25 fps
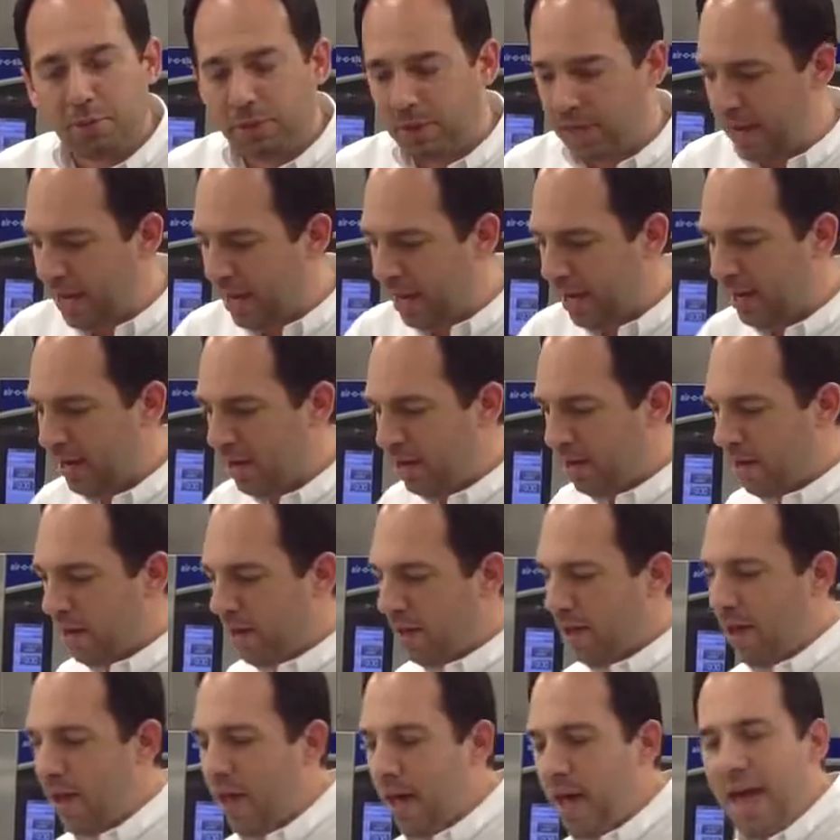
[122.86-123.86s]
plane,
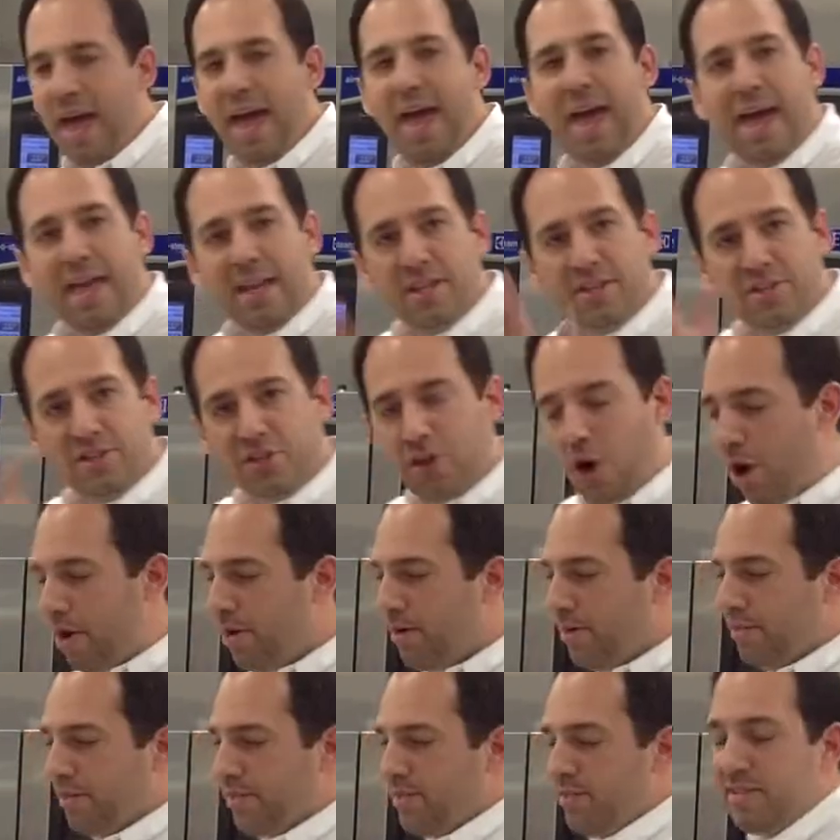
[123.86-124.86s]
and
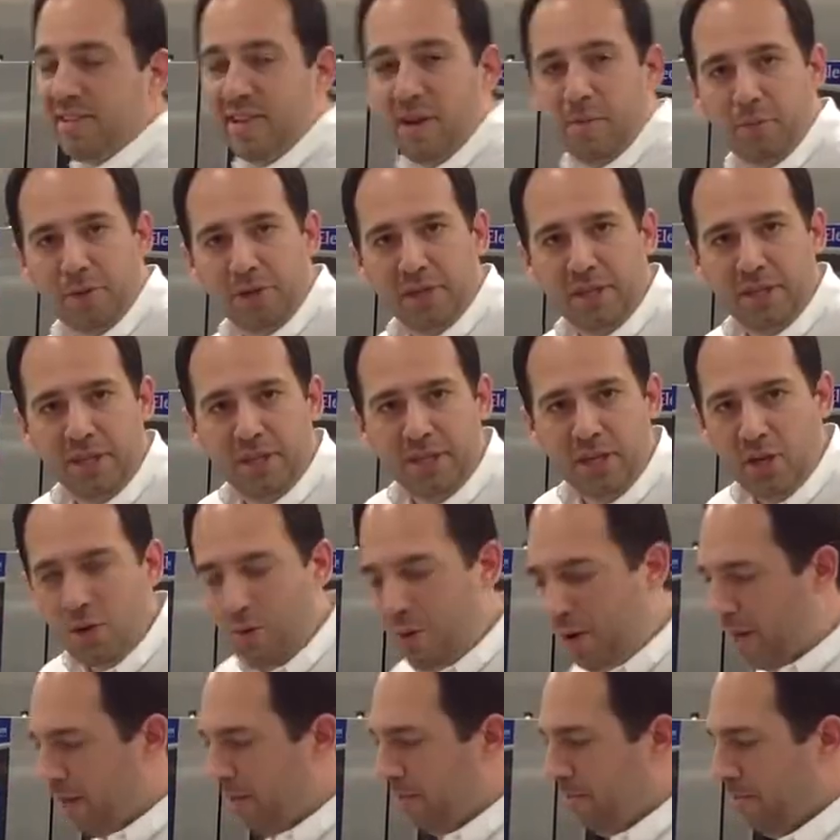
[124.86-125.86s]
start disassembling the
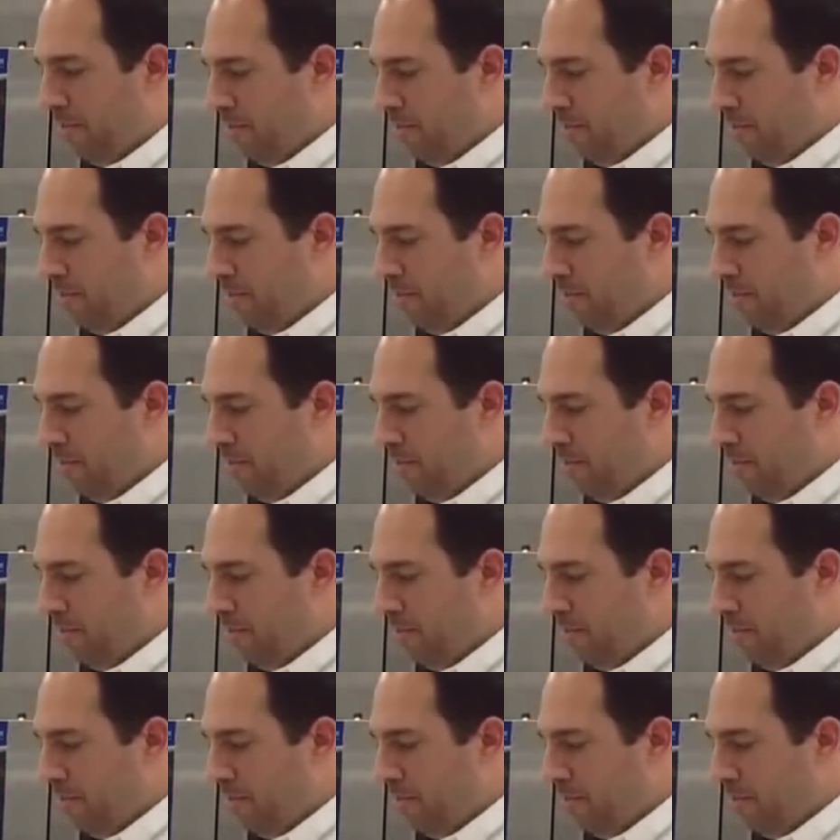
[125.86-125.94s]
unit.